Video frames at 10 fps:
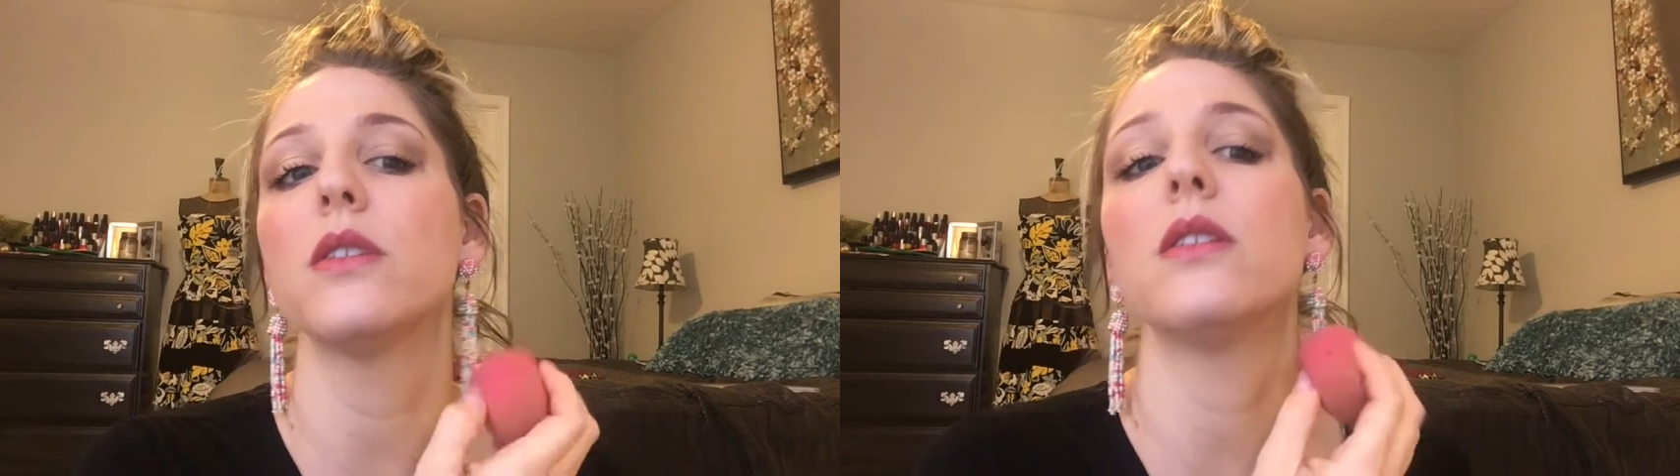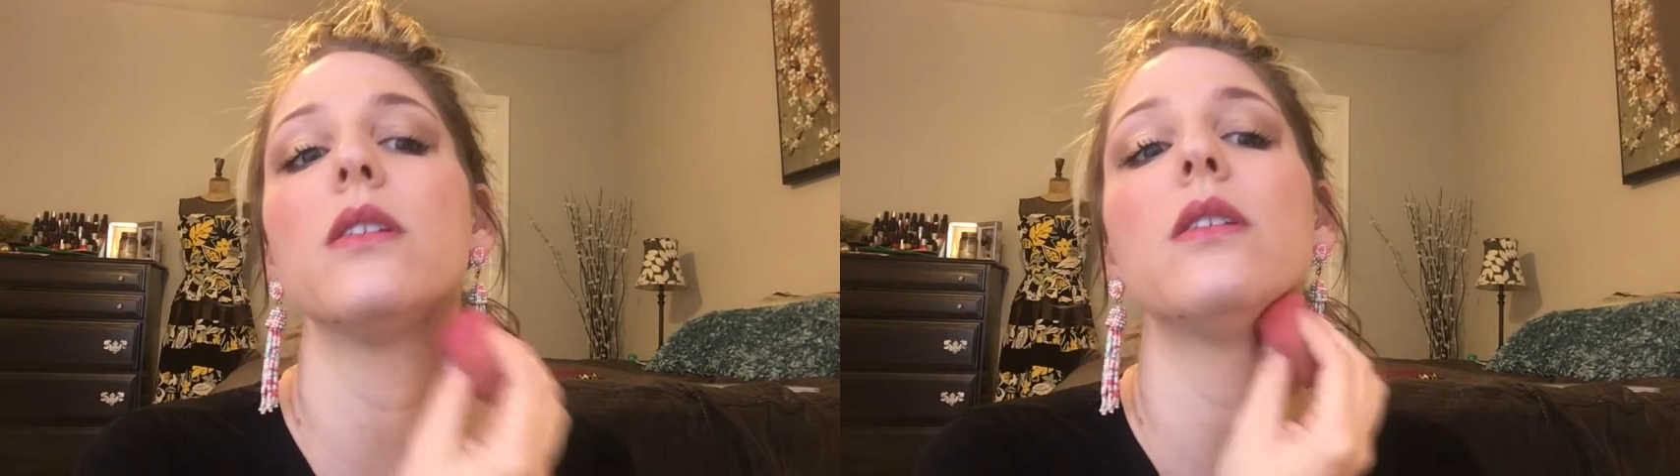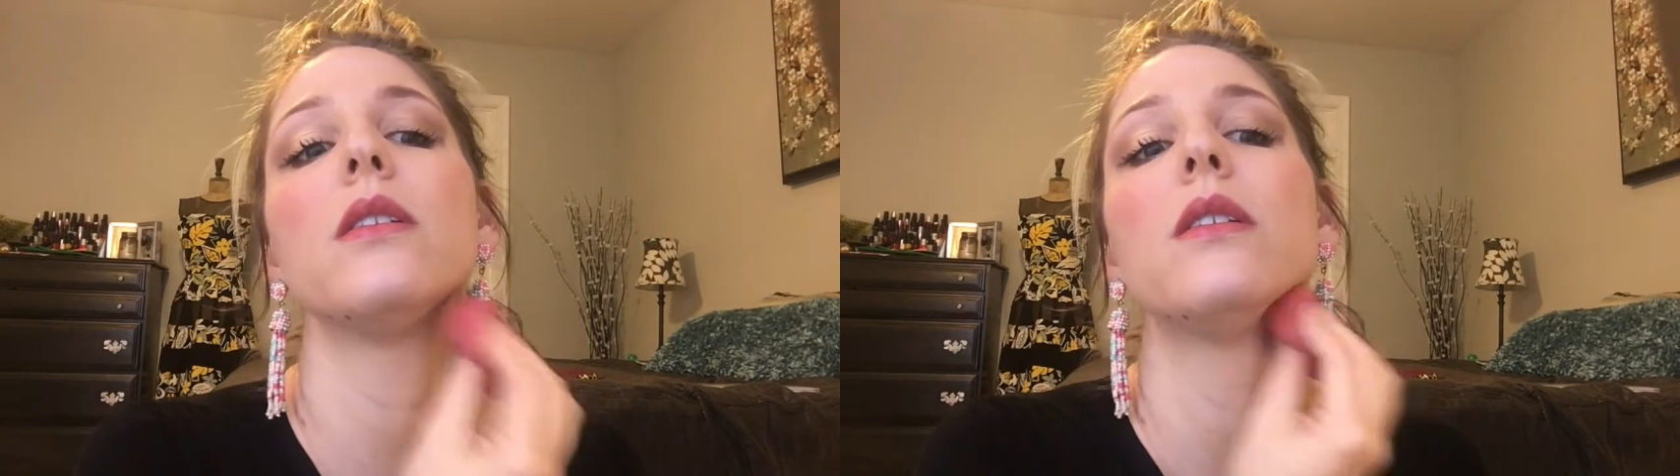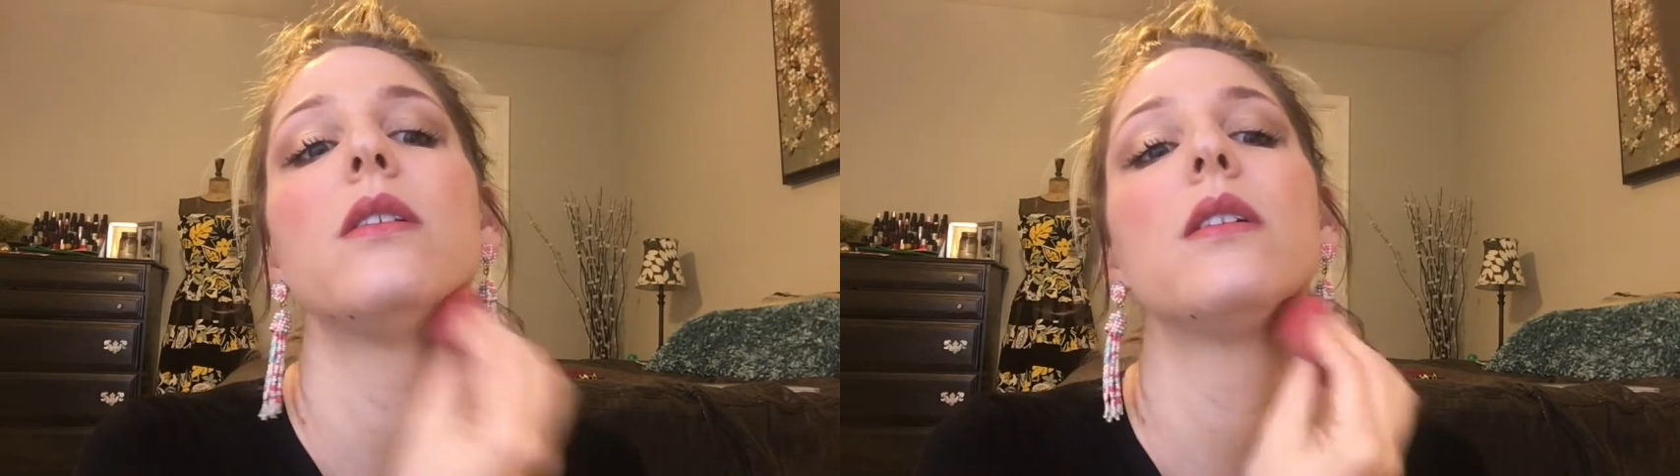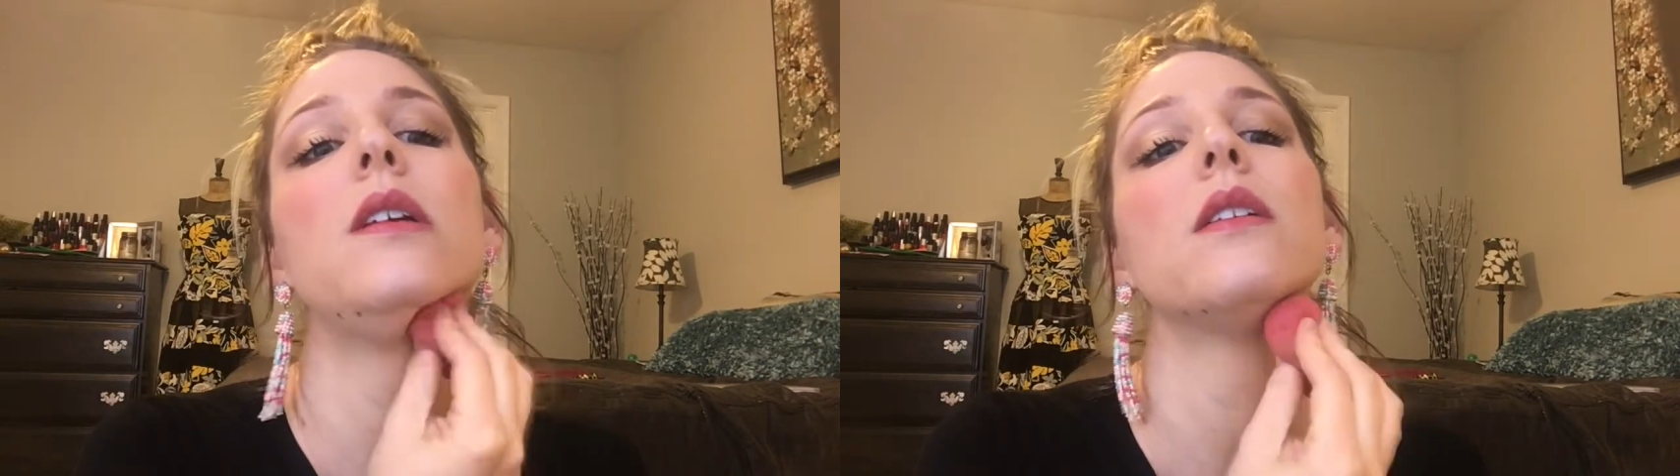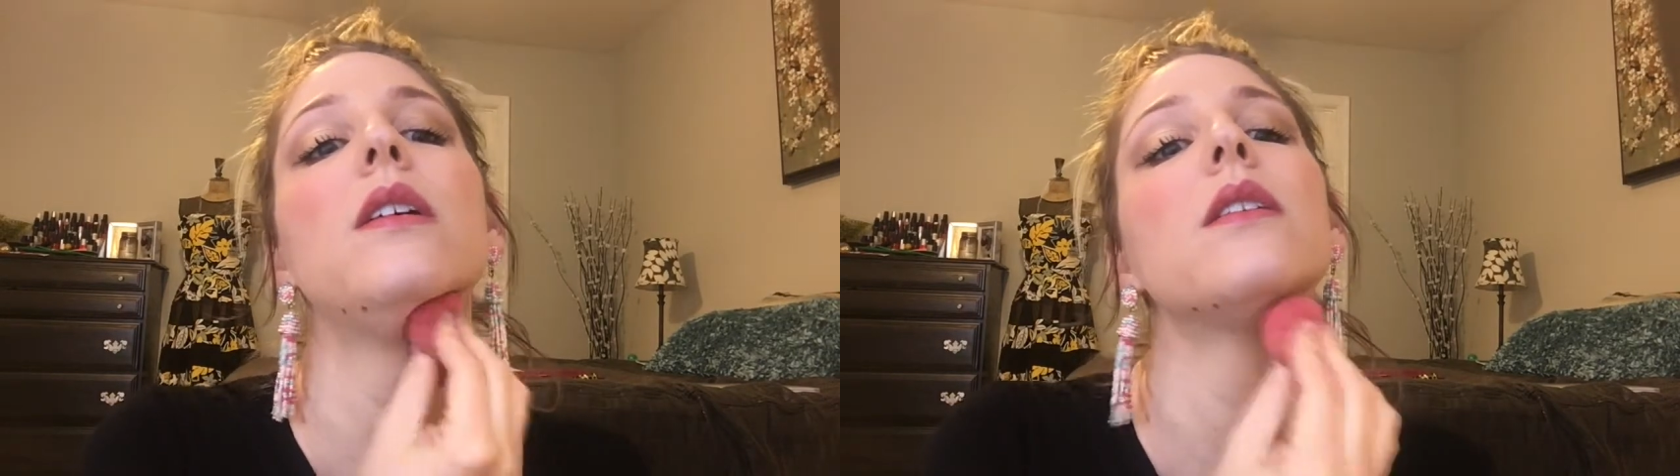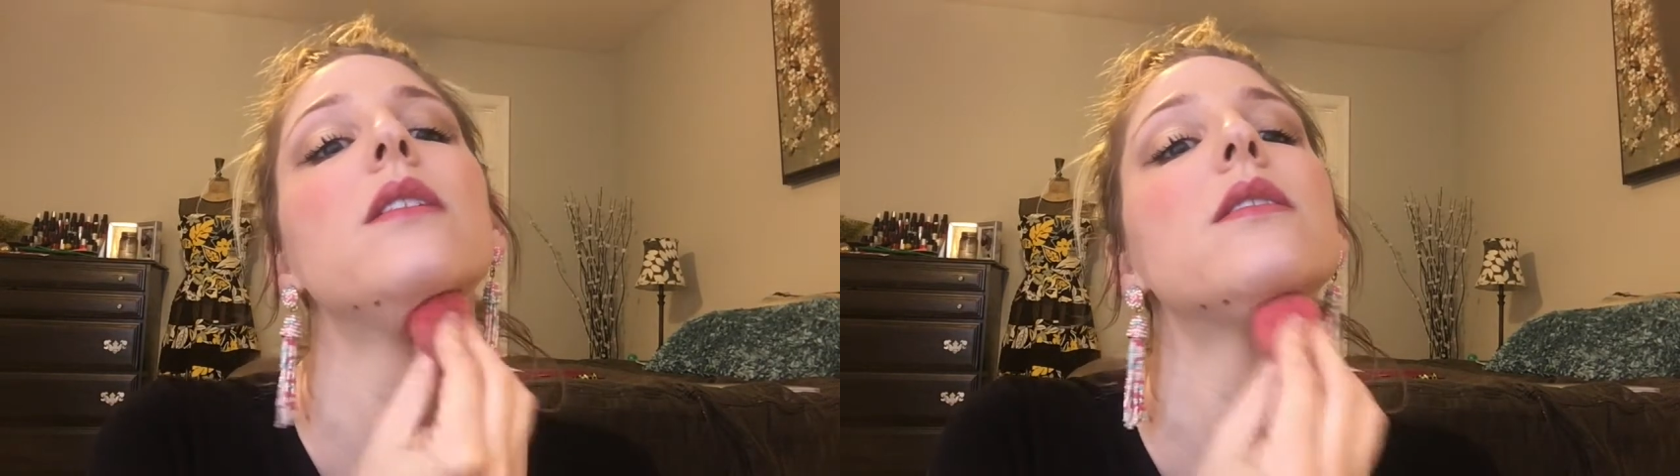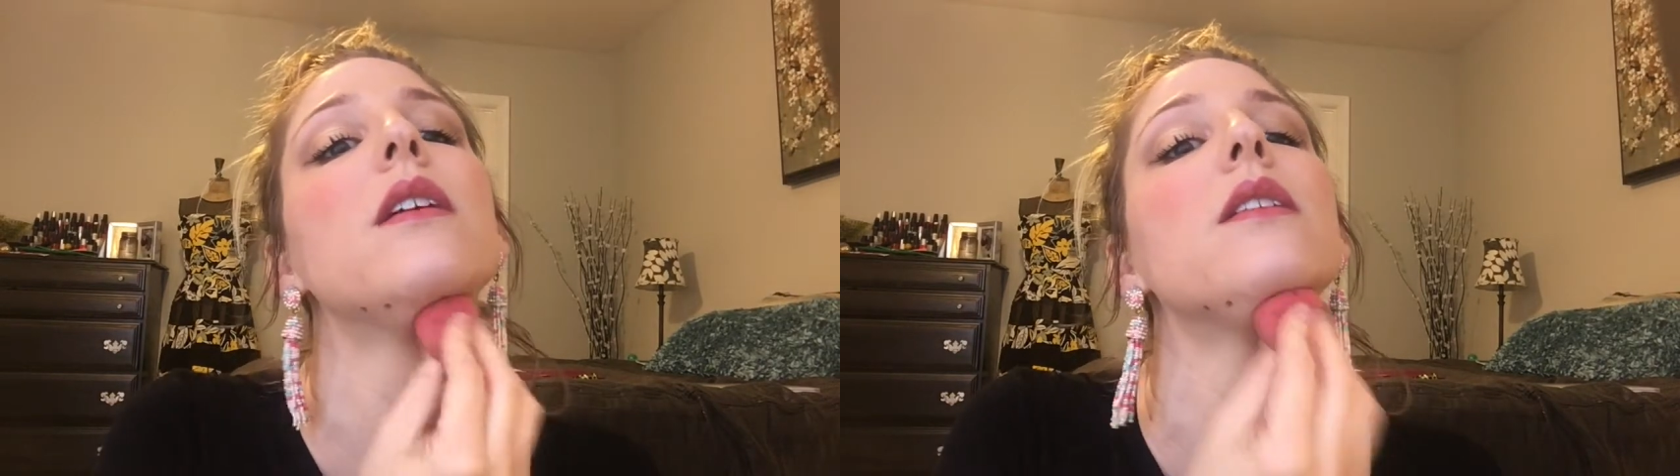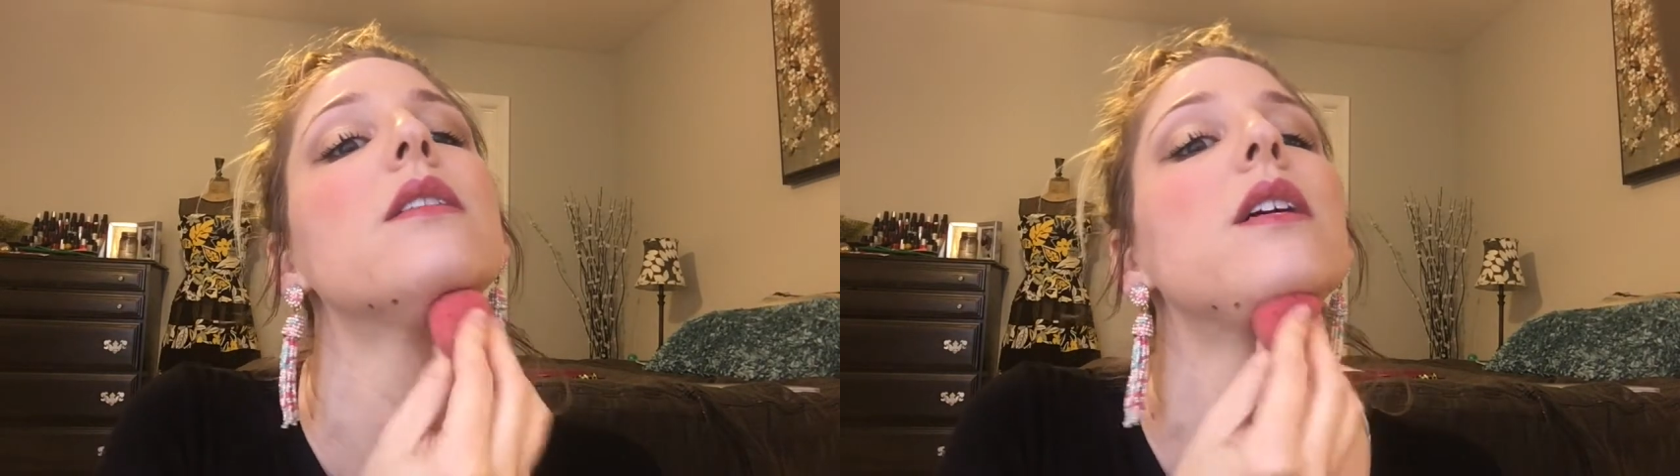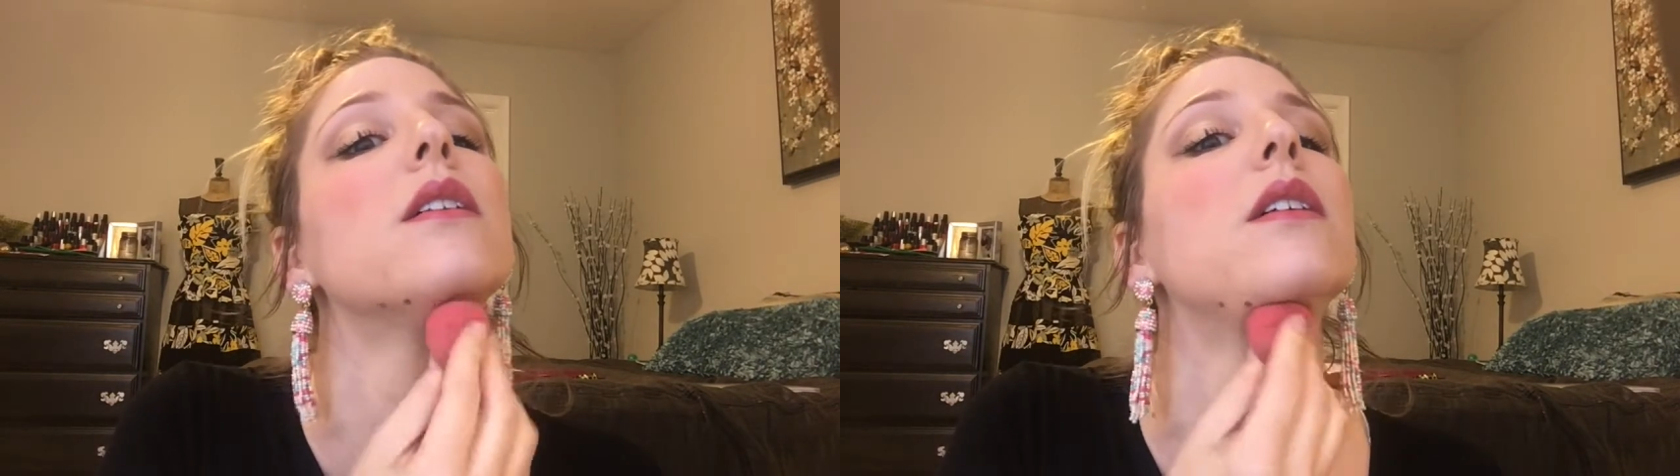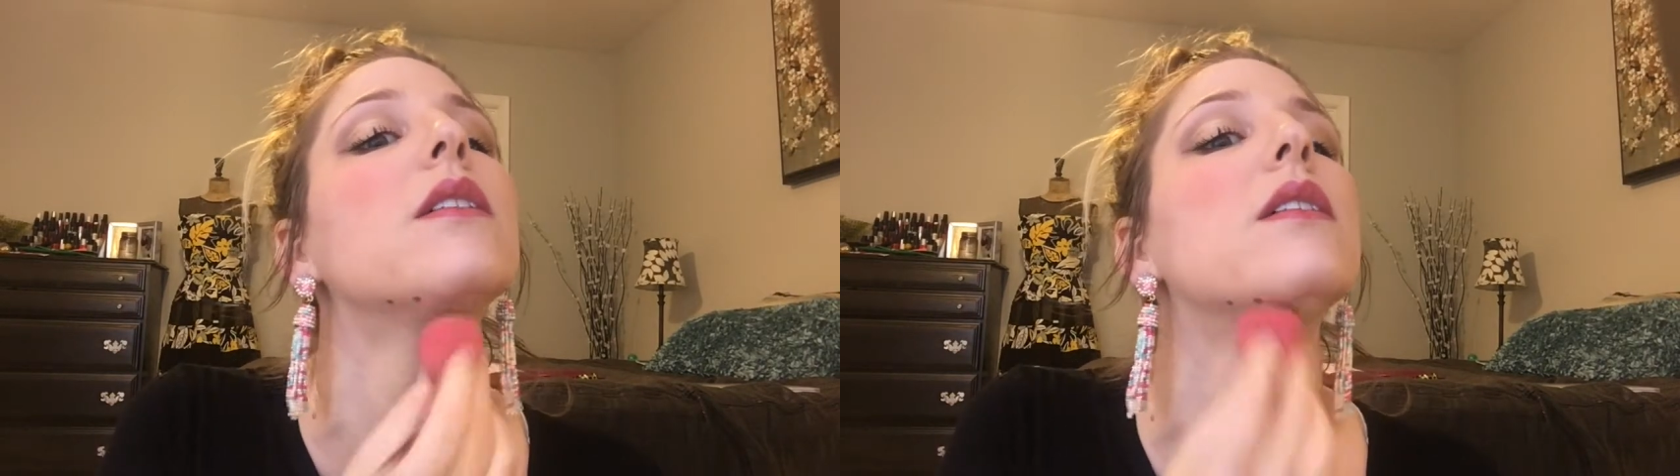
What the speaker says: the center.